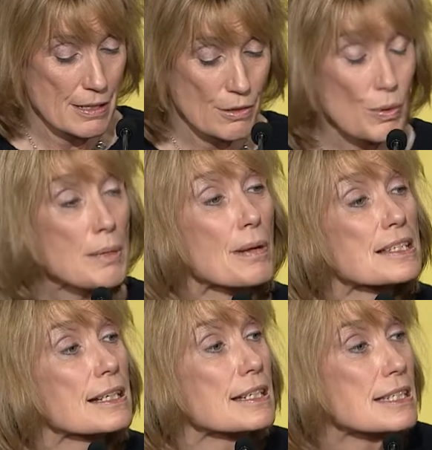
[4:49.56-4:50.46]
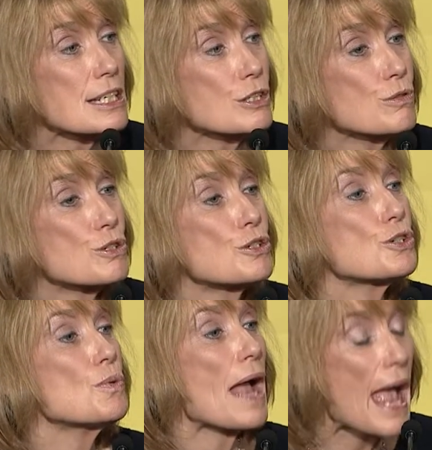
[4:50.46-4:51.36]
We must continue to
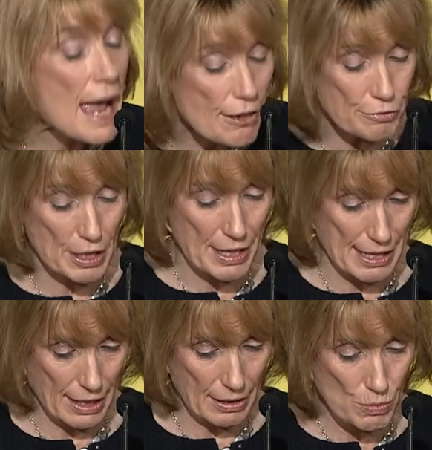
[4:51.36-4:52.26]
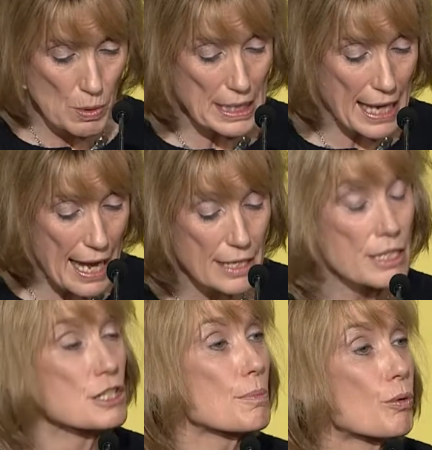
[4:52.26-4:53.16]
do everything we can
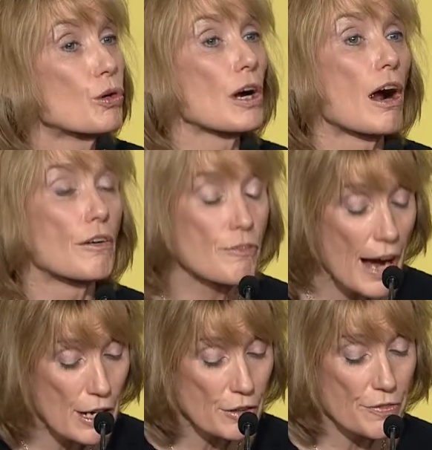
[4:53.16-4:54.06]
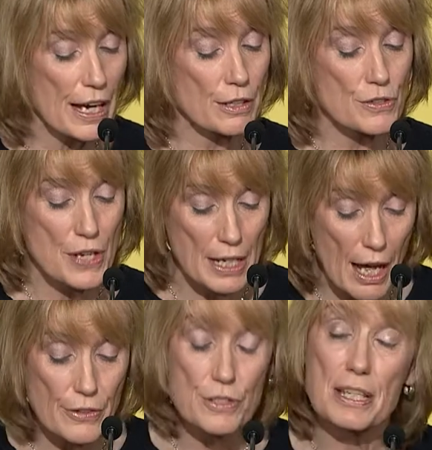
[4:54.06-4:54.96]
to support our firefighters and
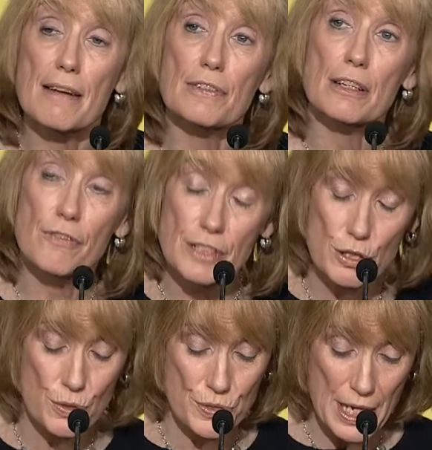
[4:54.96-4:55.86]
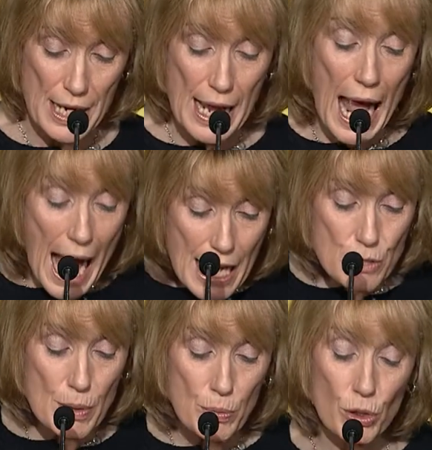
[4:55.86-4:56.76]
other safety officials
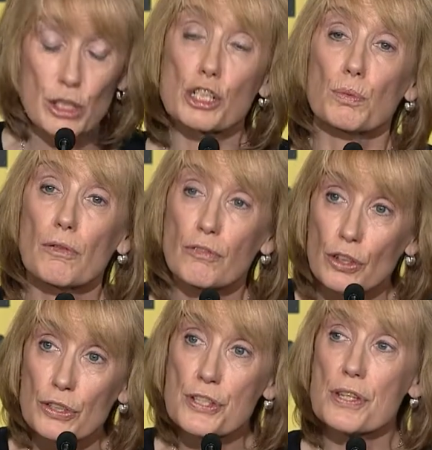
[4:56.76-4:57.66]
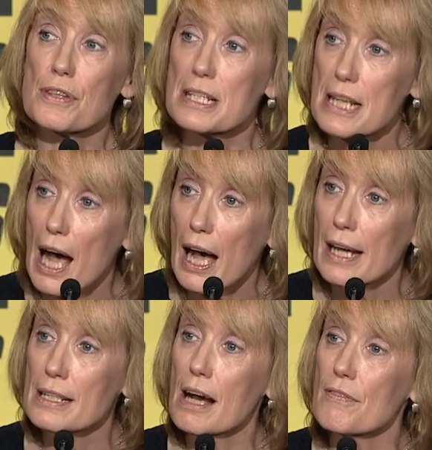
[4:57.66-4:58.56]
as we work to reverse the
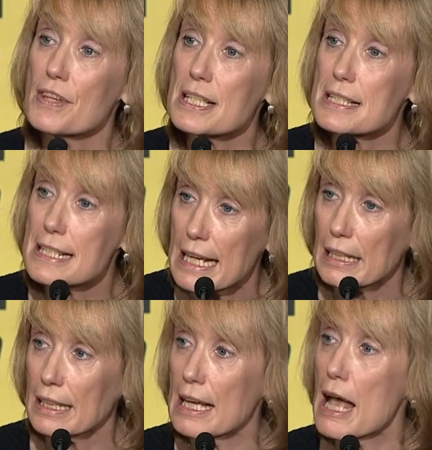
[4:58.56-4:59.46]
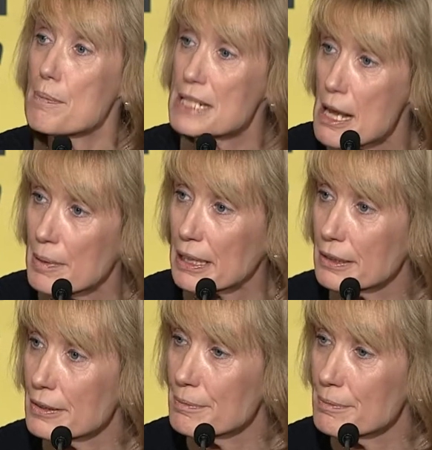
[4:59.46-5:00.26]
tide of this deadly epidemic.